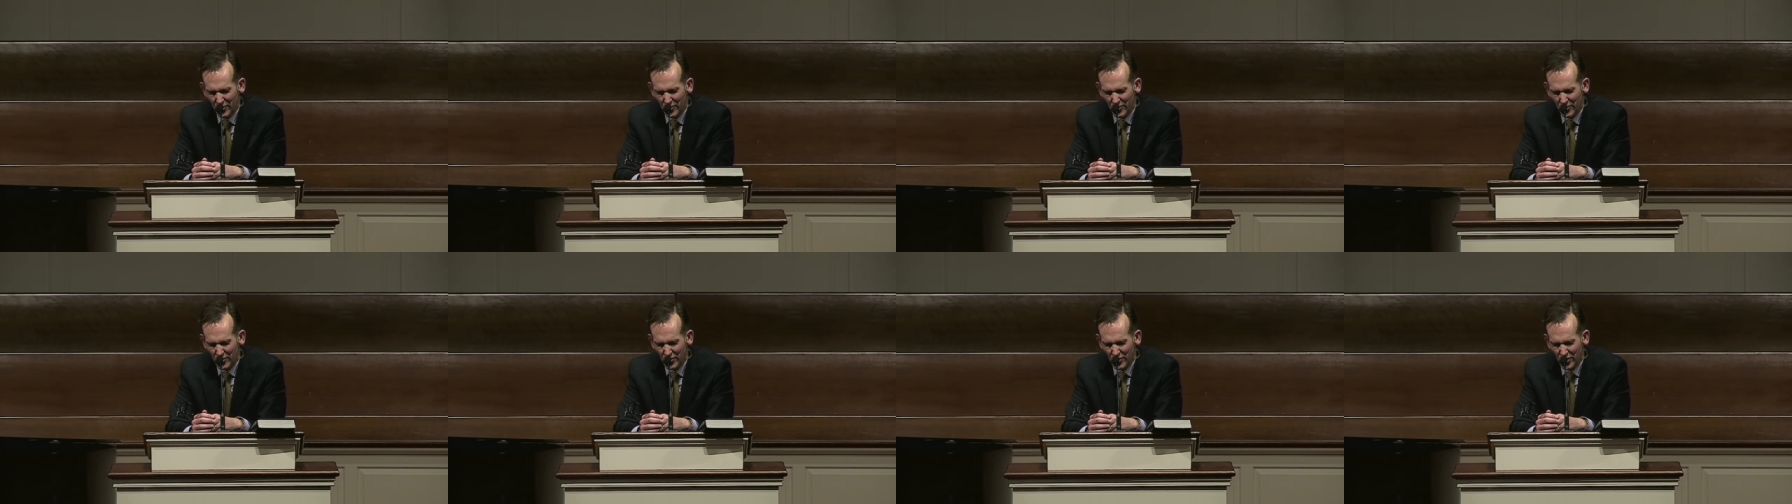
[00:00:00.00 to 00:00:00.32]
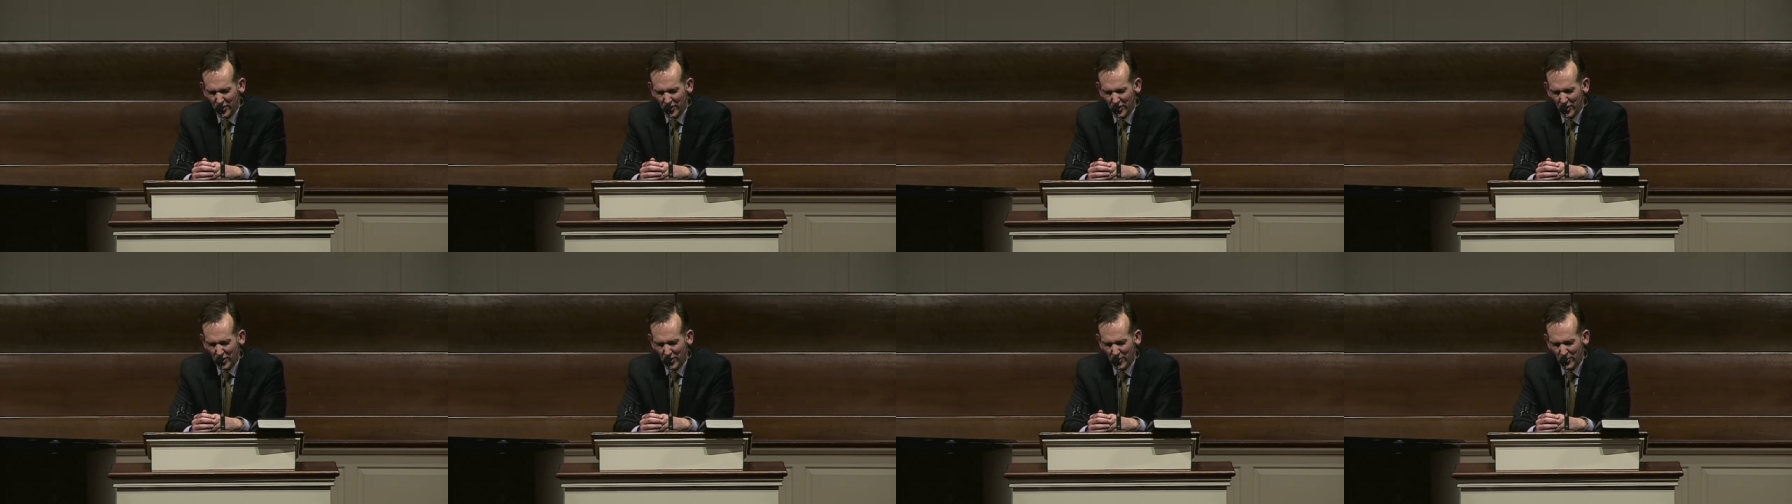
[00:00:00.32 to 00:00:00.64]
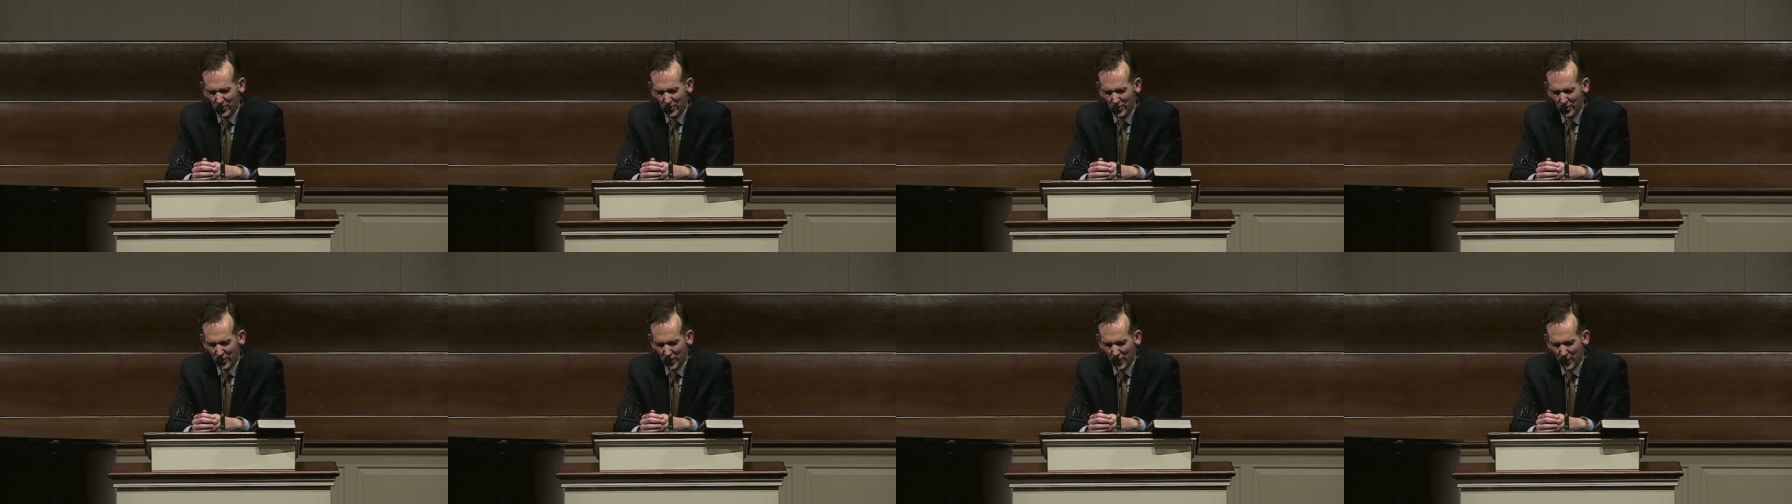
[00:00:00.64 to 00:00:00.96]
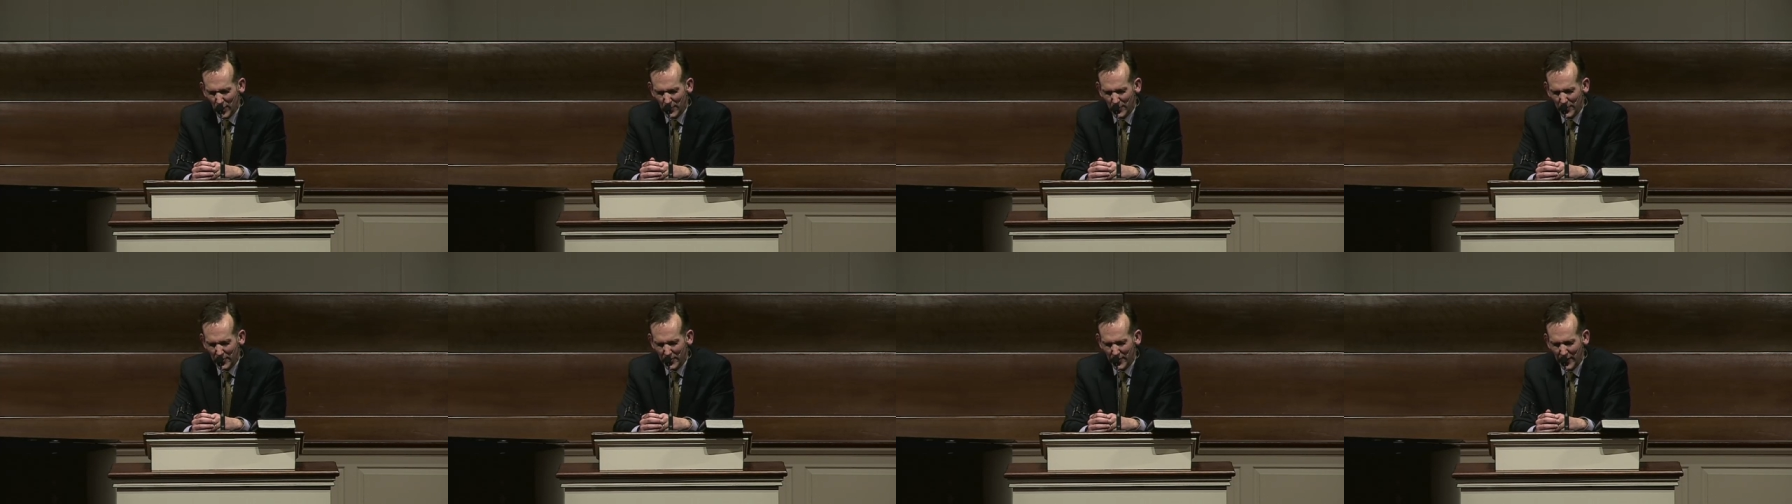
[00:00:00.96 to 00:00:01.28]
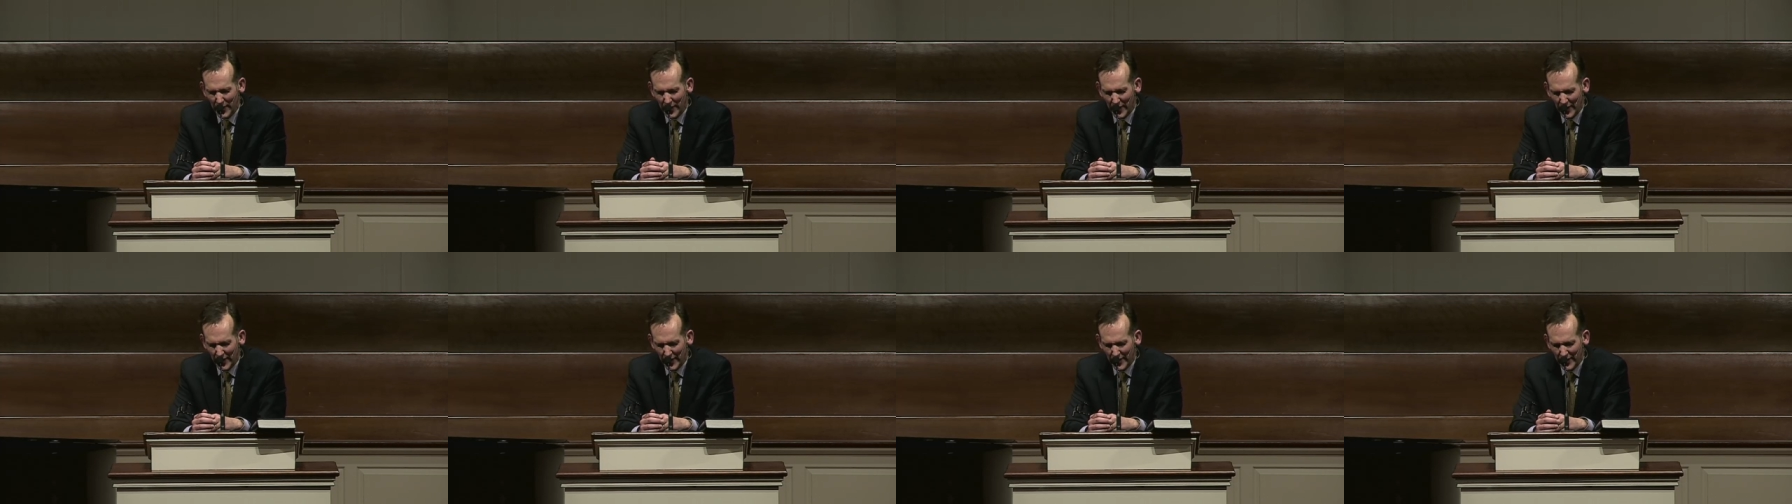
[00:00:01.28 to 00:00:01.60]
so
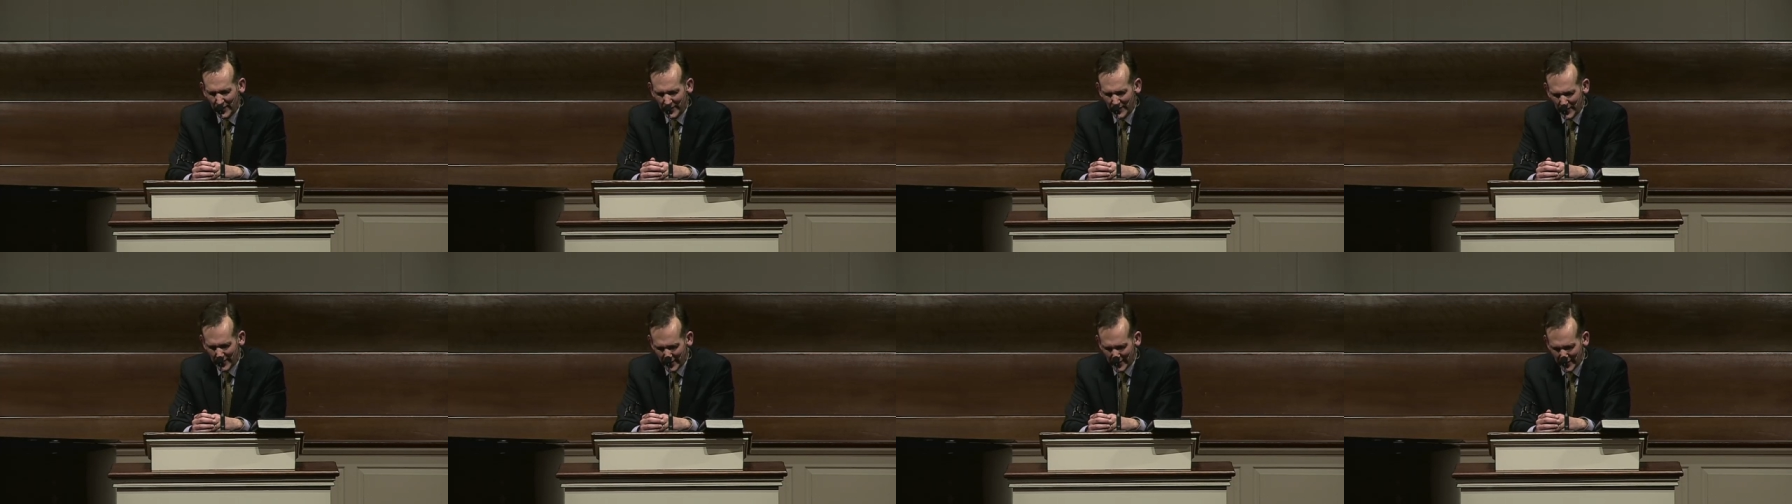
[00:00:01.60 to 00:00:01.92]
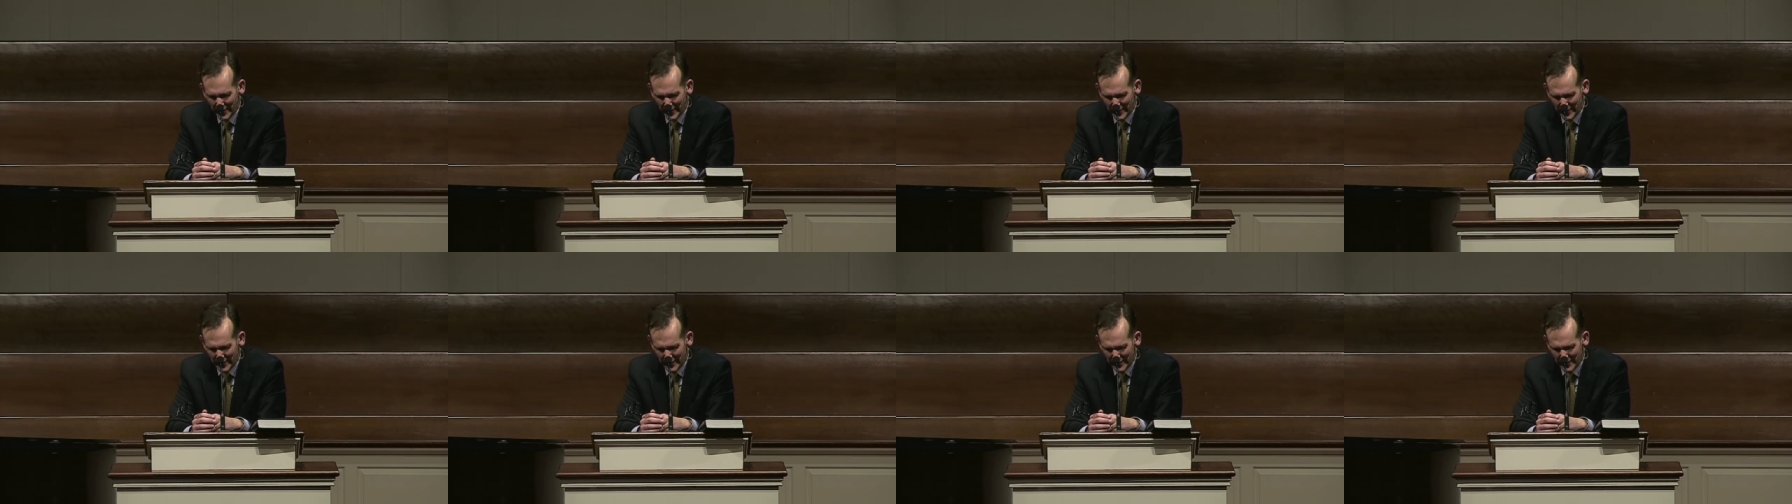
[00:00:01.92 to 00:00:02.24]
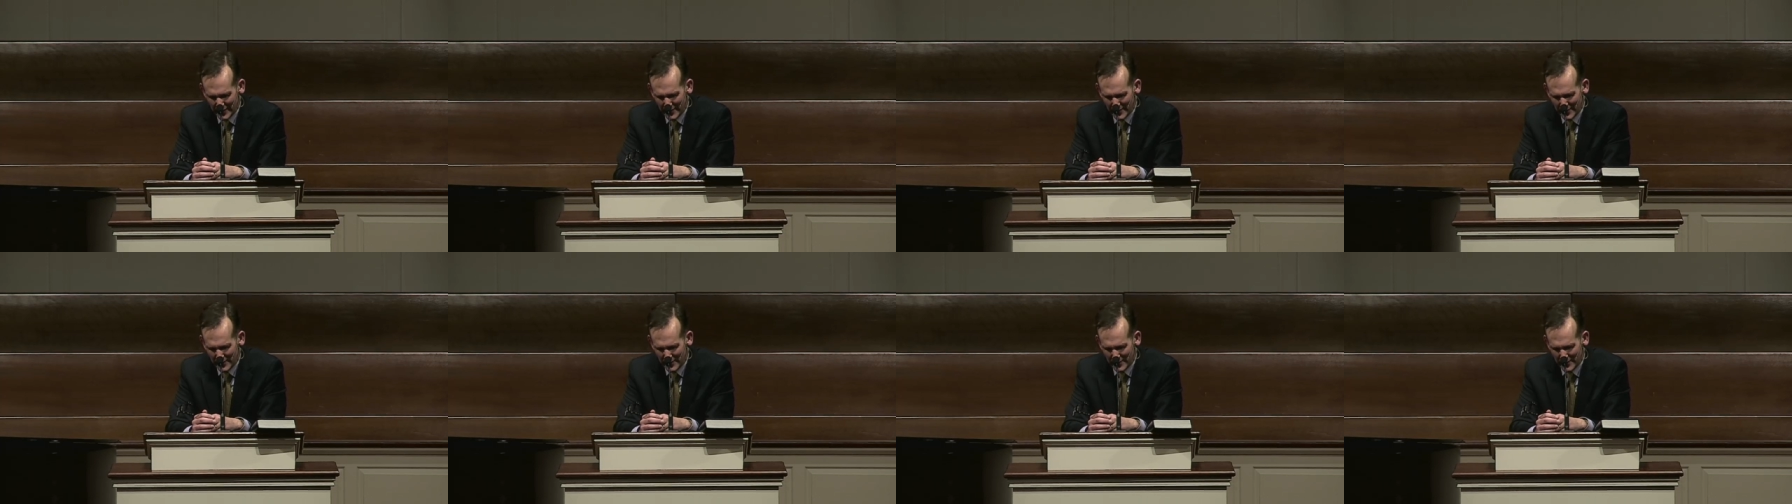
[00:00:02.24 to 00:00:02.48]
common idea